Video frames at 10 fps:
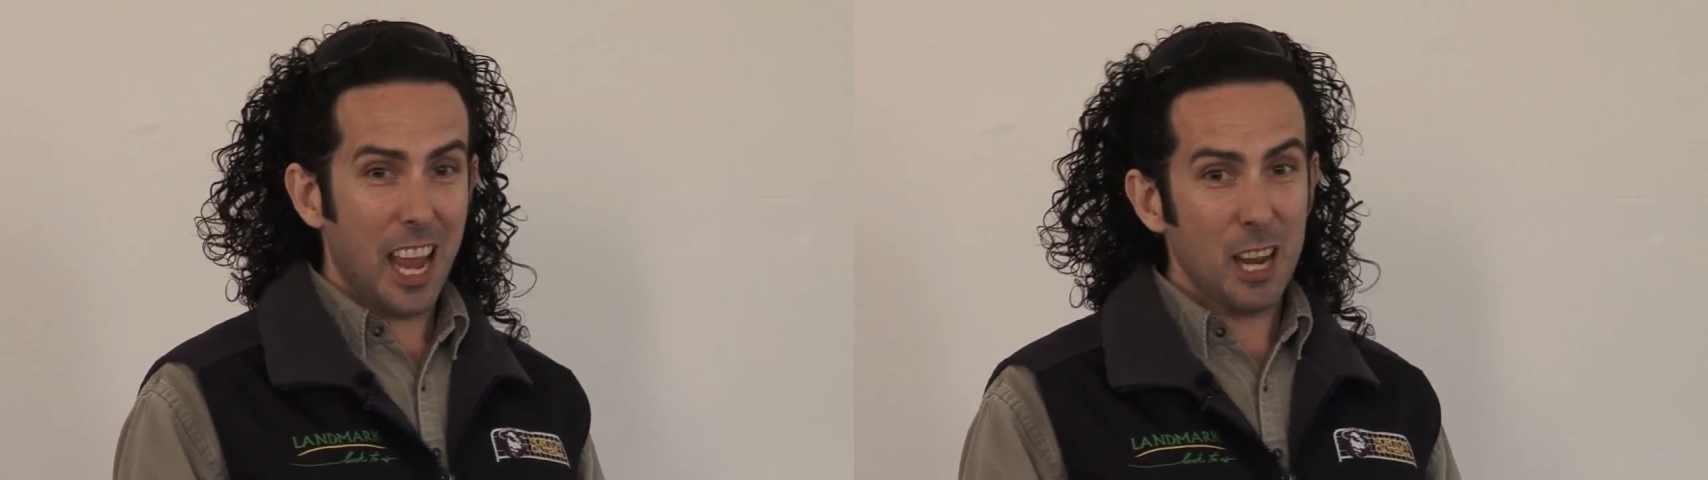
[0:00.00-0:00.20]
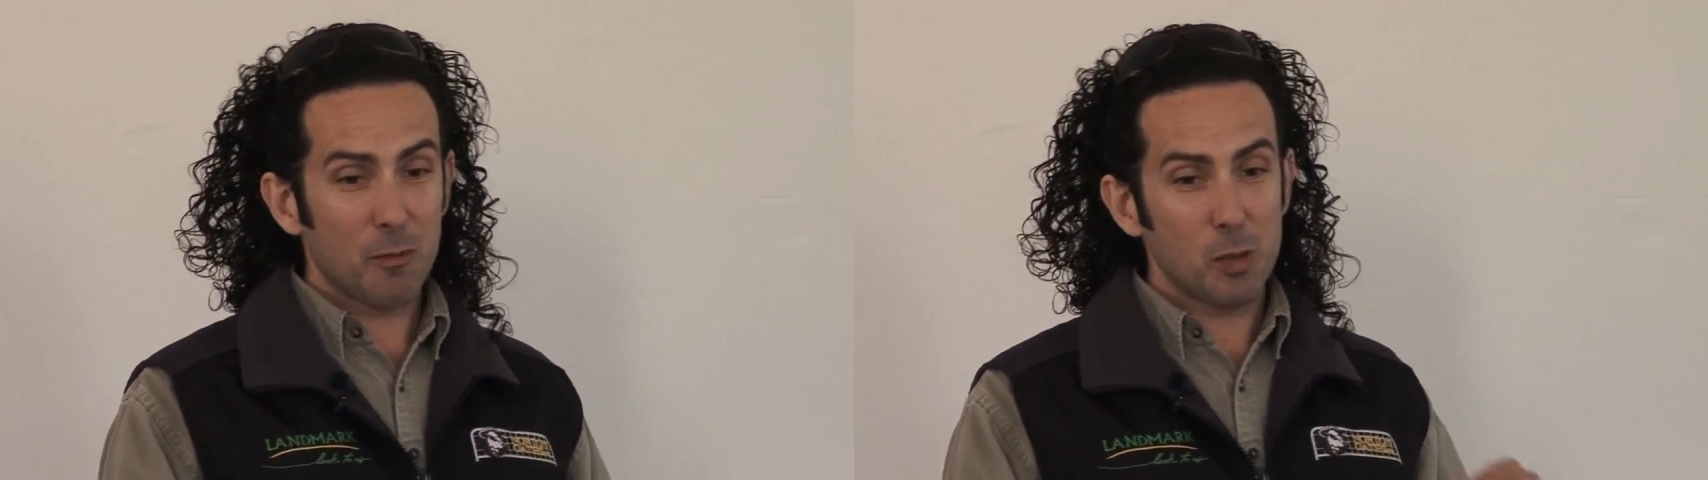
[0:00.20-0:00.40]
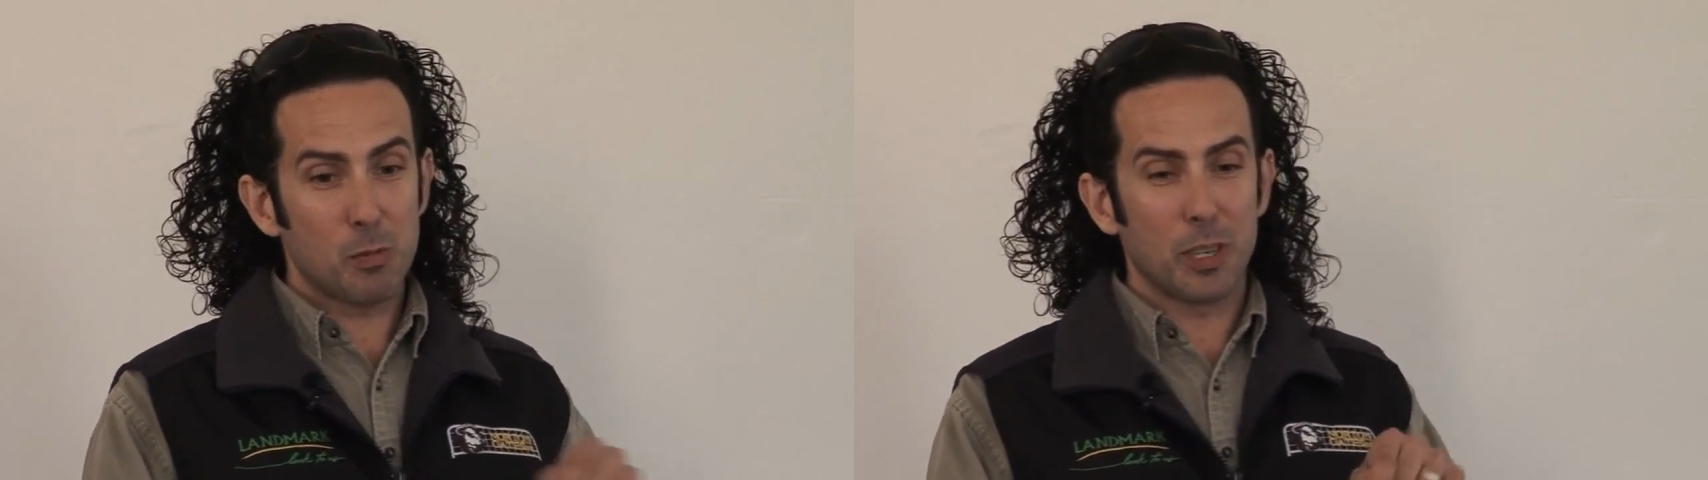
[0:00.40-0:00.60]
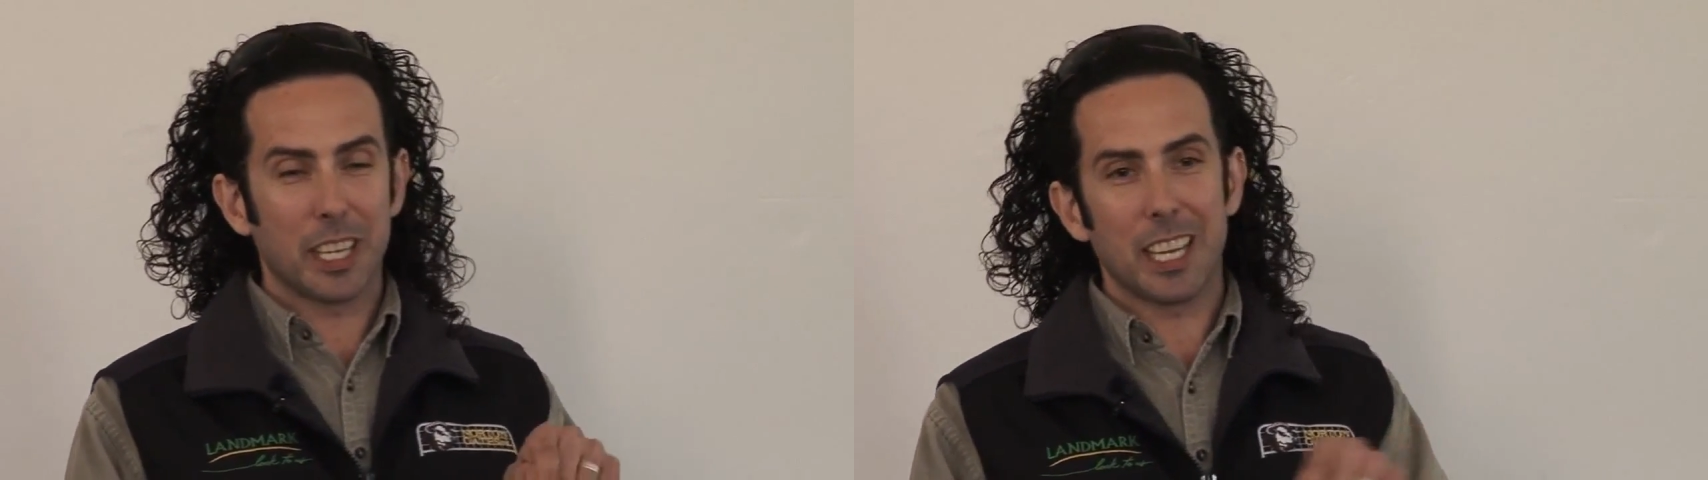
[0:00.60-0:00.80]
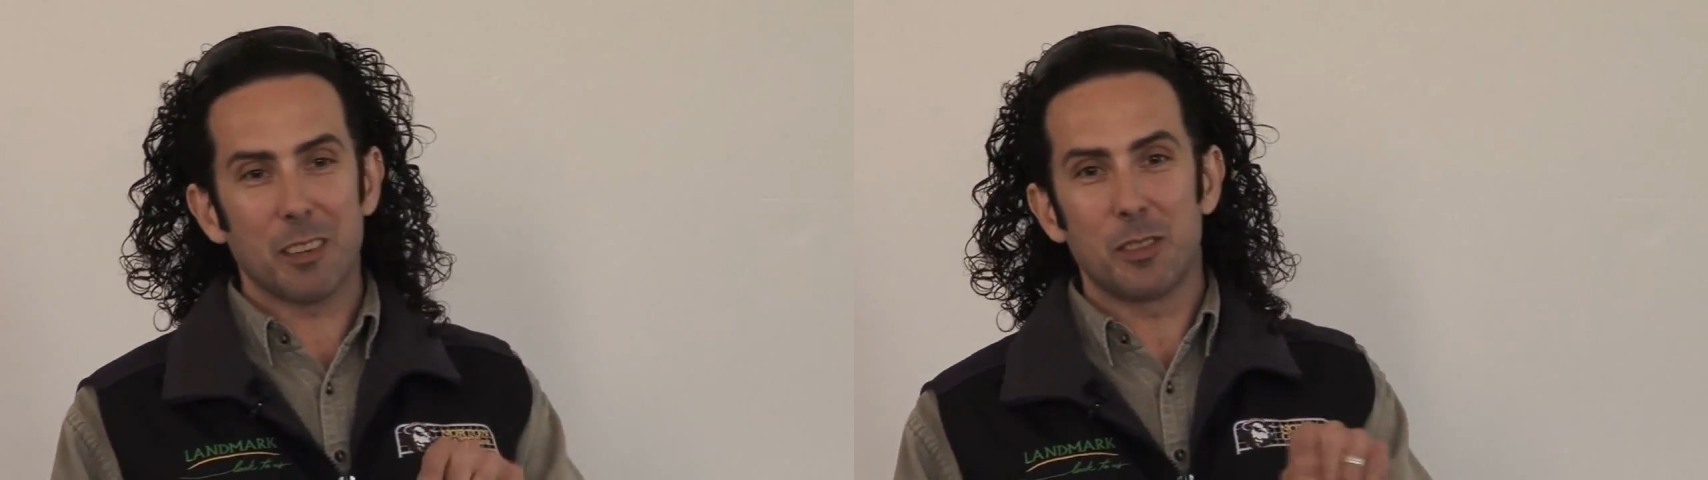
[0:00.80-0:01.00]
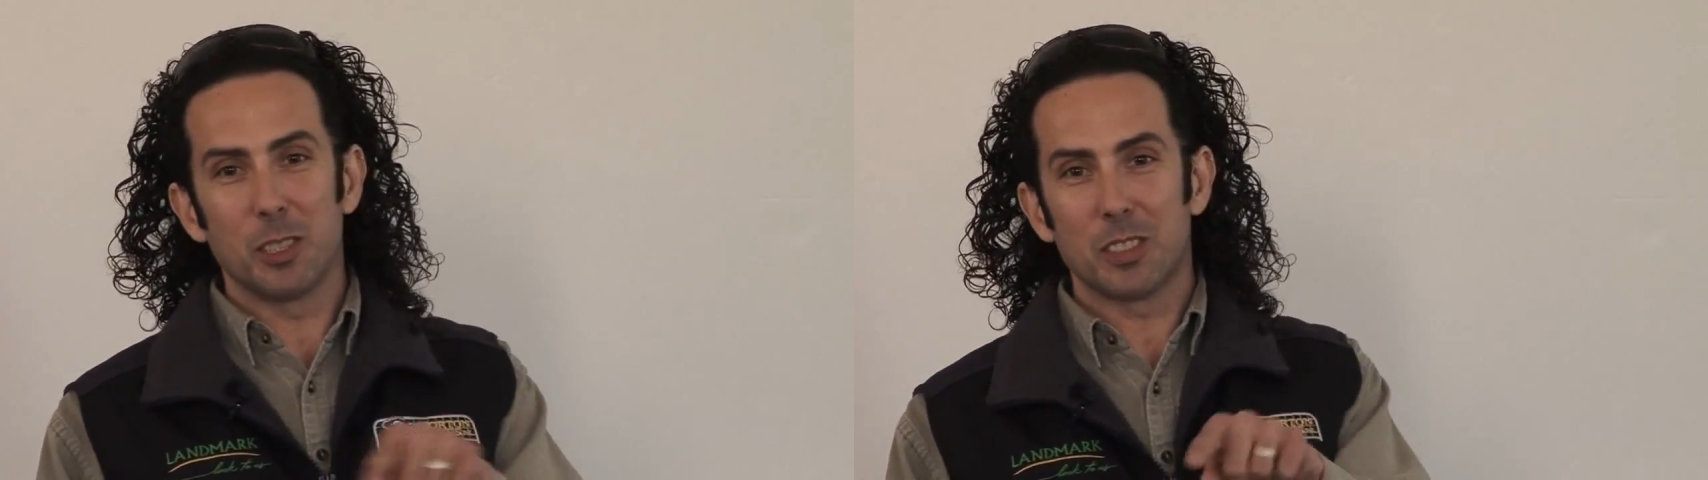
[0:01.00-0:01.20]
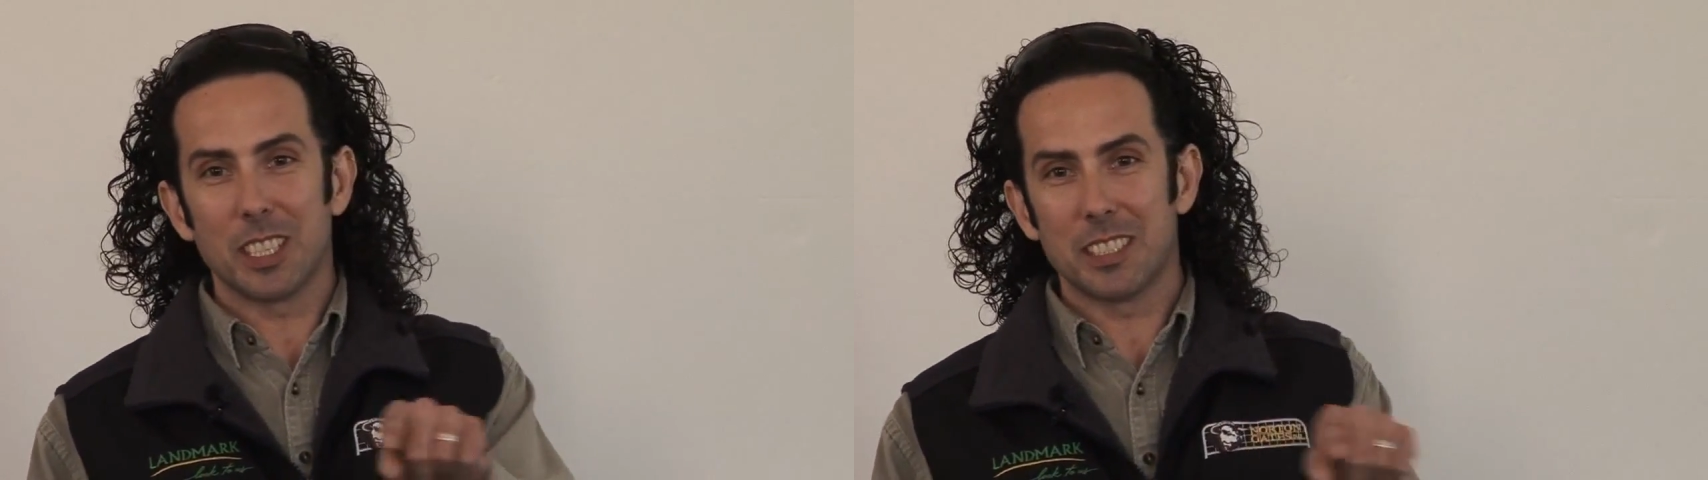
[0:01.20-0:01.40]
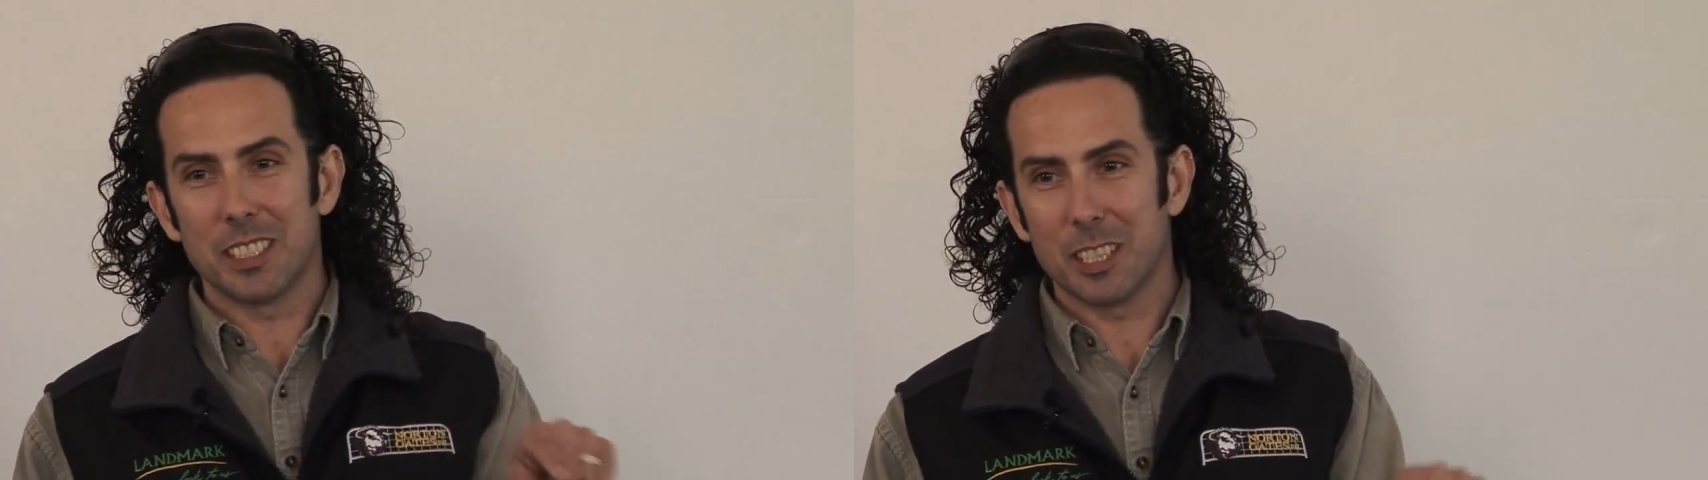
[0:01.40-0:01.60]
And we're putting our few
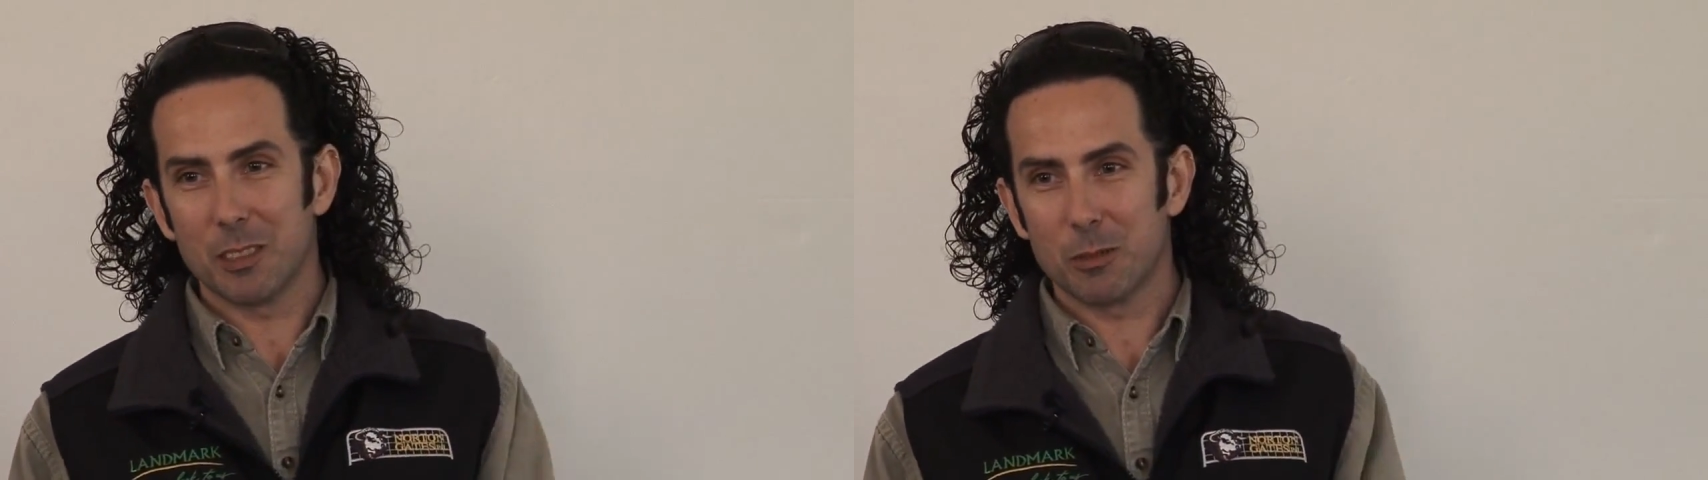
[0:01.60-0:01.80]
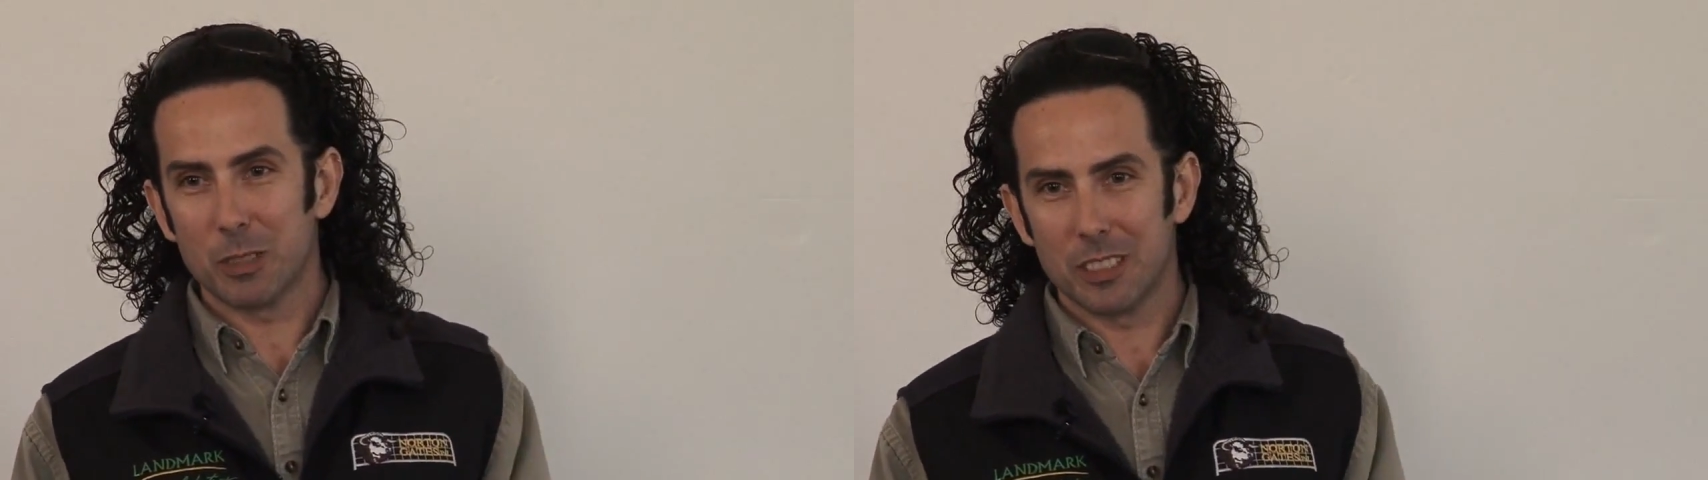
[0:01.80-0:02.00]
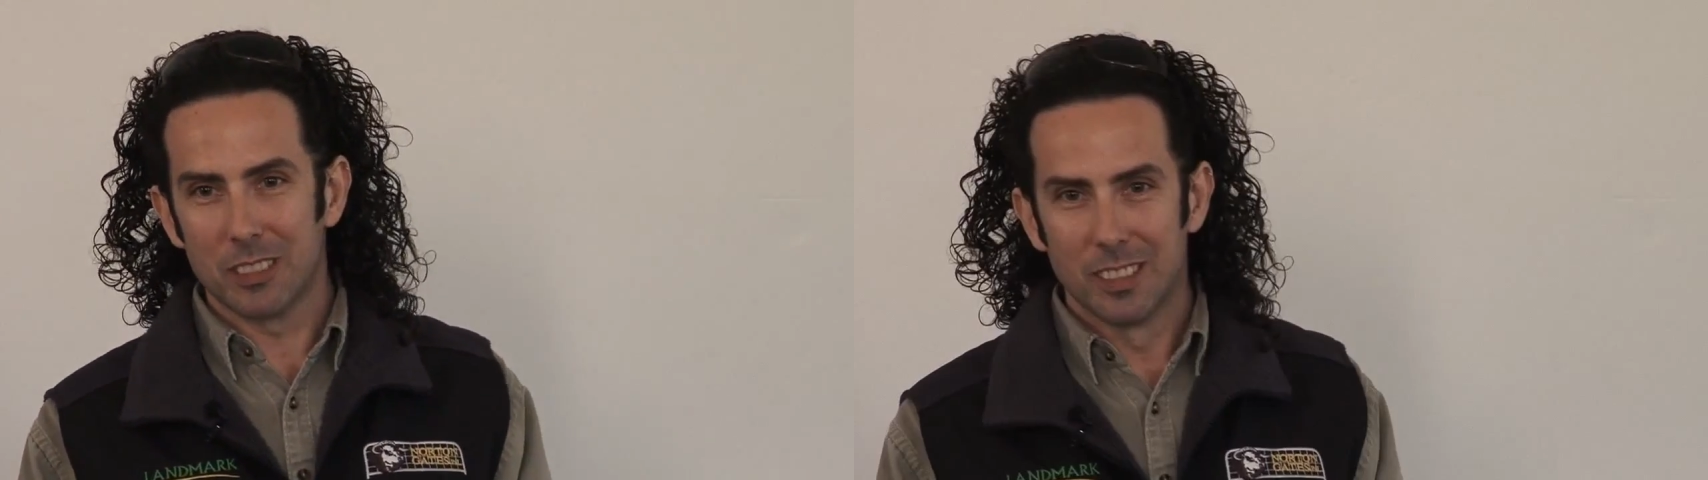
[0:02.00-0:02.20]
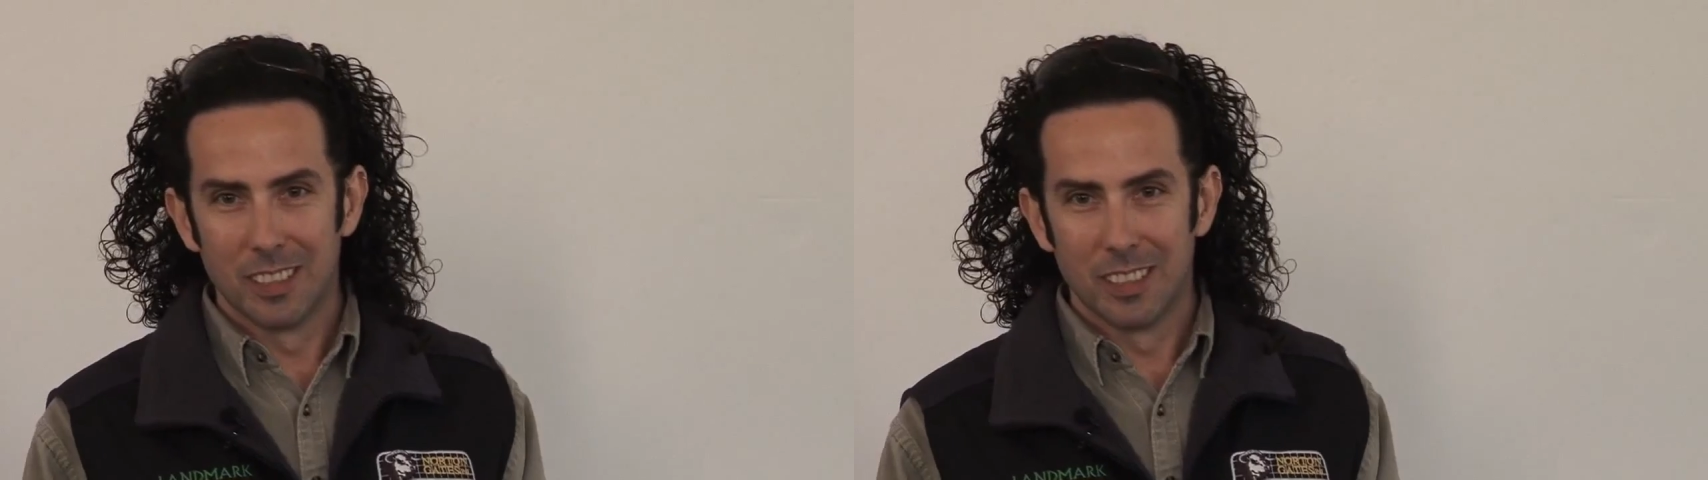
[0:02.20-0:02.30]
seeds in there as well.